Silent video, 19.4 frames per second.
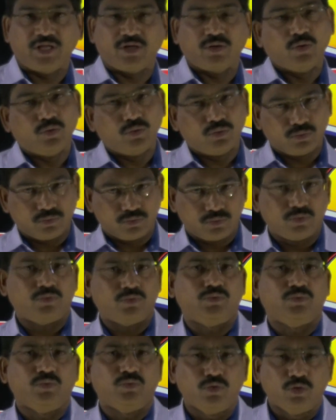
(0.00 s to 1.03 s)
Go
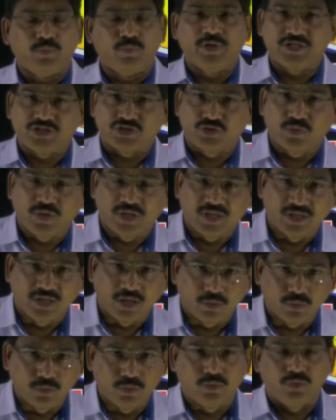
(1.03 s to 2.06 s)
to Google Play Store and
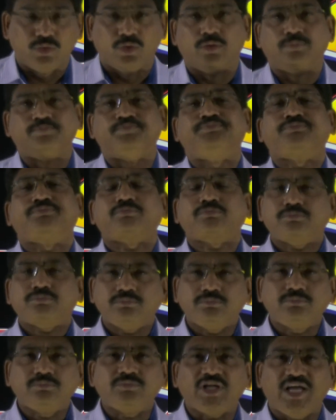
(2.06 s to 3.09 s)
download
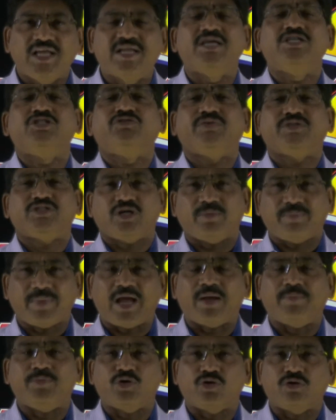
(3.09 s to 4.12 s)
Race for Job
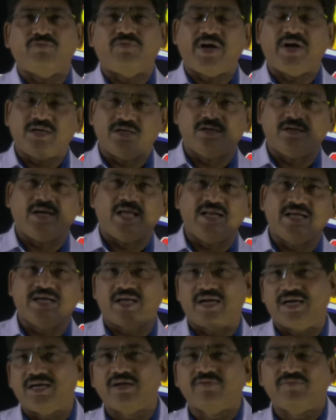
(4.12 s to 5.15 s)
app. You can find the daily
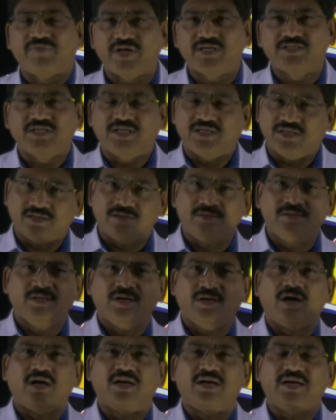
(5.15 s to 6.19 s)
current affairs and
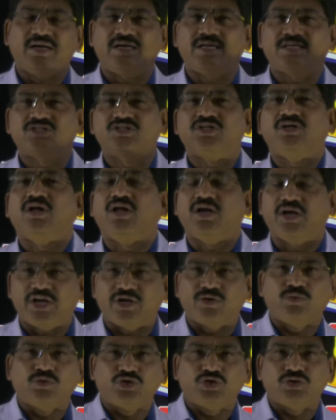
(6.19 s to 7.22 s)
online tests and online
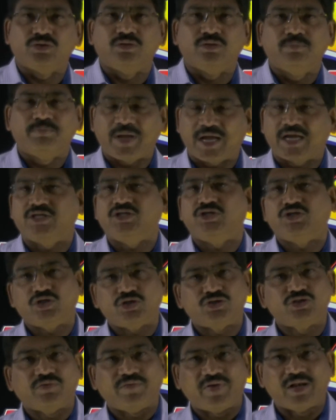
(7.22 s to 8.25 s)
coaching packages
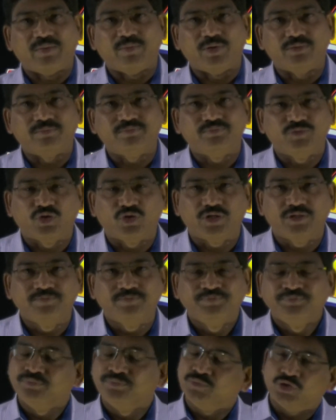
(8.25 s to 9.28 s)
also available. Okay.
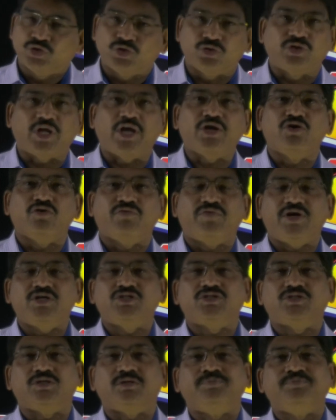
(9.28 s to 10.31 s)
So thank you,
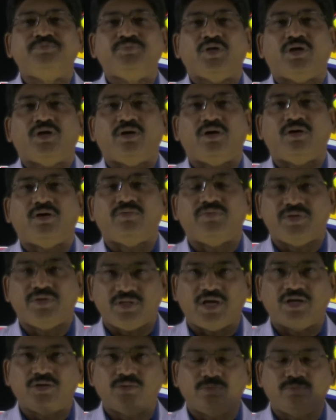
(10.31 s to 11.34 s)
friends.
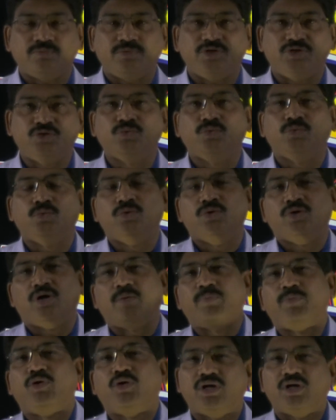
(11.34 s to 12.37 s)
We do
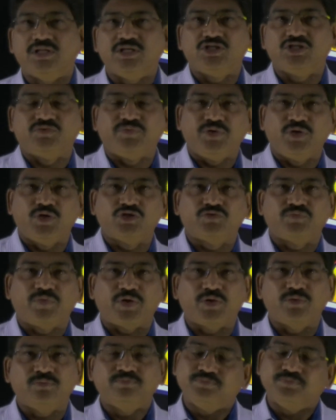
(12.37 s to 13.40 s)
upload all these videos for
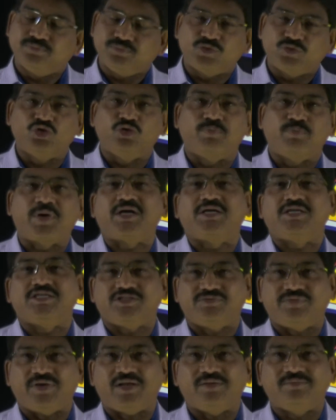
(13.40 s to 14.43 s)
you. So
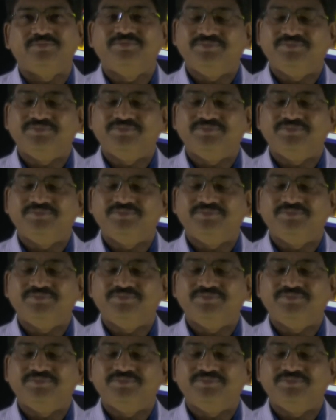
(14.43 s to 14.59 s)
practice well.